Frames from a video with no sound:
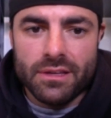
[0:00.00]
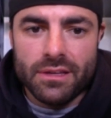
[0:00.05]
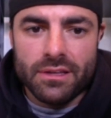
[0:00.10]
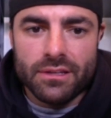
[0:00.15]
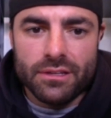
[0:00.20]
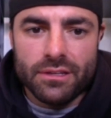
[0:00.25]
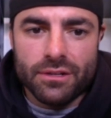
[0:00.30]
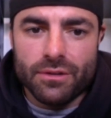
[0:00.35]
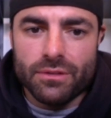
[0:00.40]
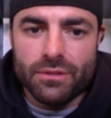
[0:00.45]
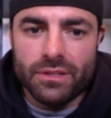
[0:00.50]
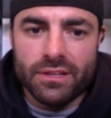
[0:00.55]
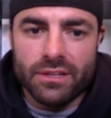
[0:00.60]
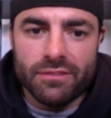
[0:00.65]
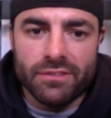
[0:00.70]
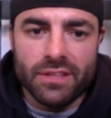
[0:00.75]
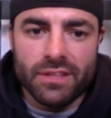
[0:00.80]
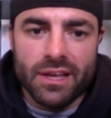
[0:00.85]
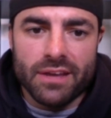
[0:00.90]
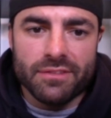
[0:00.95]
you don't
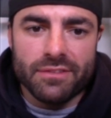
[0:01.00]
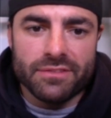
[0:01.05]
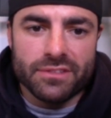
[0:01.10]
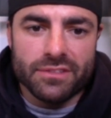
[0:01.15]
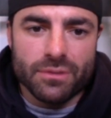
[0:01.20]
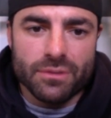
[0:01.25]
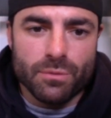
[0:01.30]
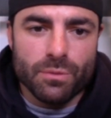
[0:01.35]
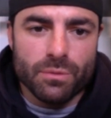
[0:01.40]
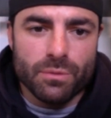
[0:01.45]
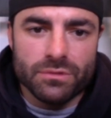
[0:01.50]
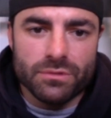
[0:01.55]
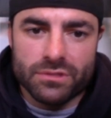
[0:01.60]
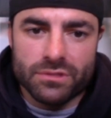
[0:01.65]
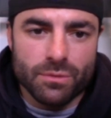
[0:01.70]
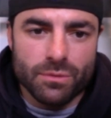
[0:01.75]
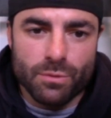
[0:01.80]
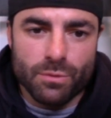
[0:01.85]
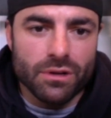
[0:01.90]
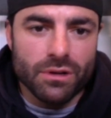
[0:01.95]
live life to
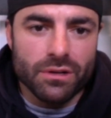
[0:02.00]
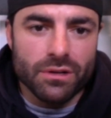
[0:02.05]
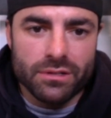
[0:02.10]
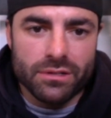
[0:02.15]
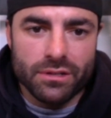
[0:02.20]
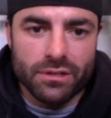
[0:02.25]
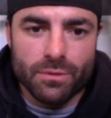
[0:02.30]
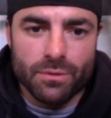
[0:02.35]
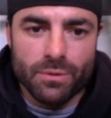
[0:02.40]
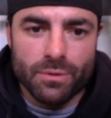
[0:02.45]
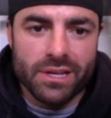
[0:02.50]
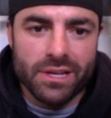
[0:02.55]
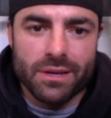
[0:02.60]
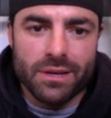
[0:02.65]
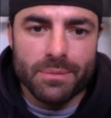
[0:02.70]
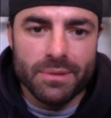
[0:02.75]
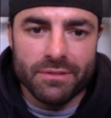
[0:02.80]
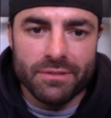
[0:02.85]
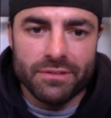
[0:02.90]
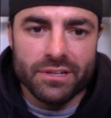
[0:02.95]
to work you don't wake
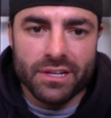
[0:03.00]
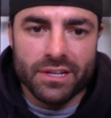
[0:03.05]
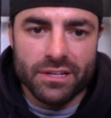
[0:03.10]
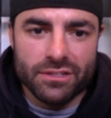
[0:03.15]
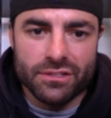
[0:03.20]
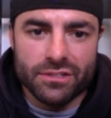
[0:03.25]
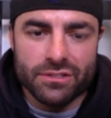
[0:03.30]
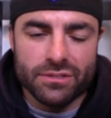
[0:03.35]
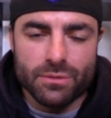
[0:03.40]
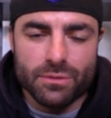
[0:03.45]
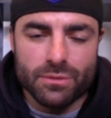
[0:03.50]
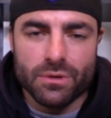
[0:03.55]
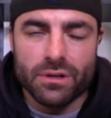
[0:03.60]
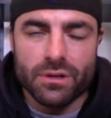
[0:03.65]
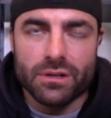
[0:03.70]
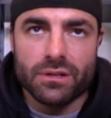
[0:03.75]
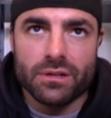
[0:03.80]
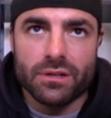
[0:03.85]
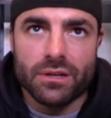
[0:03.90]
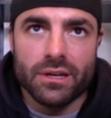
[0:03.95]
up every day just to
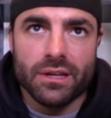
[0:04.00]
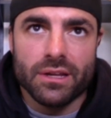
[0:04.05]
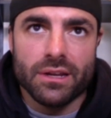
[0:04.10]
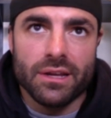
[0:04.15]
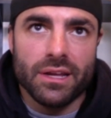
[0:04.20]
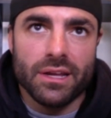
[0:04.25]
work and,